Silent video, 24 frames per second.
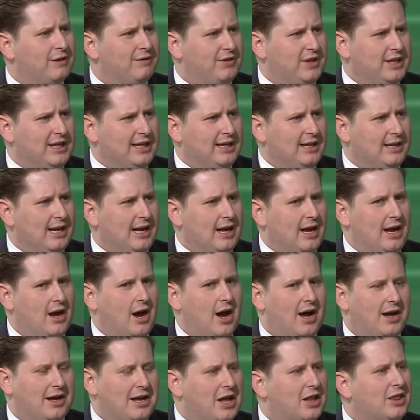of the
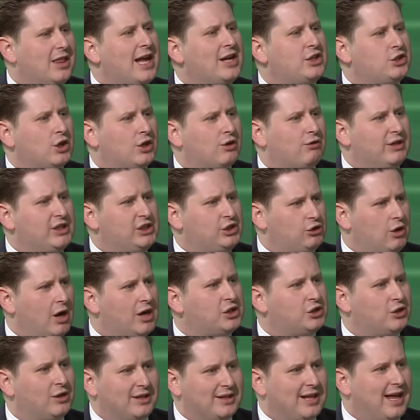uh, electric
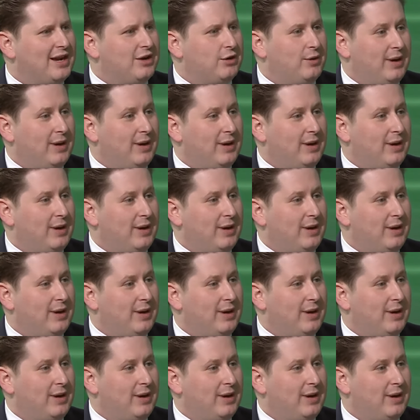restructuring that